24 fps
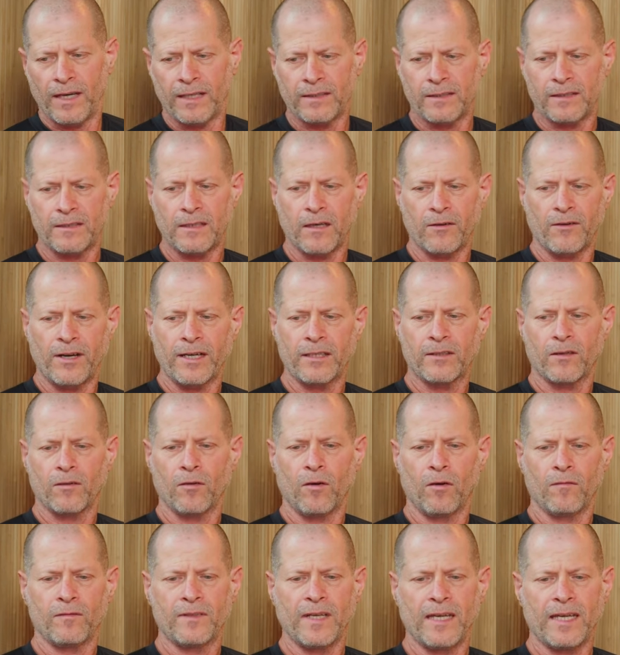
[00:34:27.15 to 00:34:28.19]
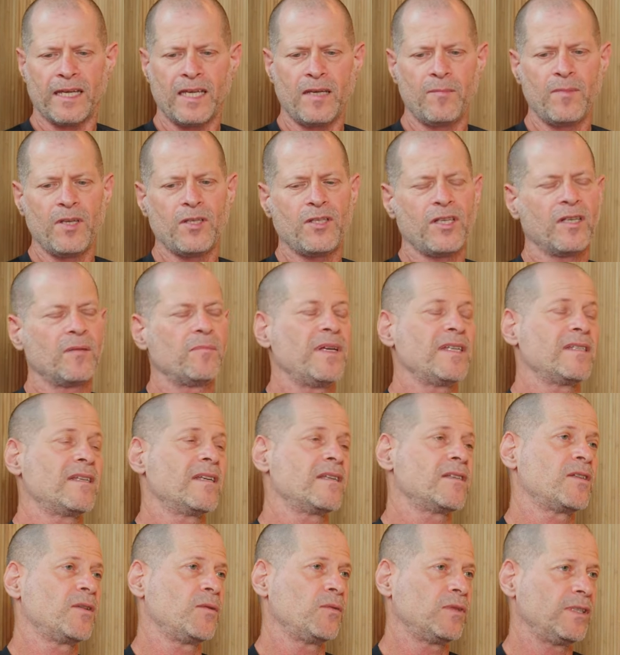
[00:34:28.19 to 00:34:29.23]
and the director of the imaging
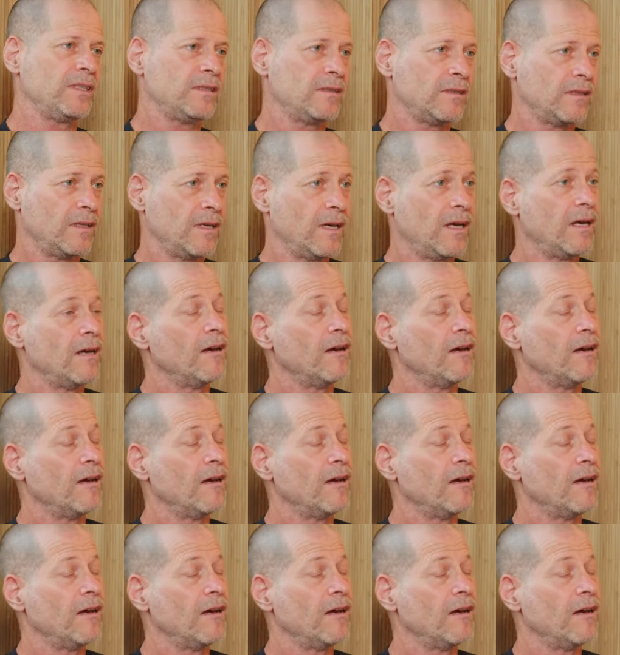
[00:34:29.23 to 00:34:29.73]
business unit.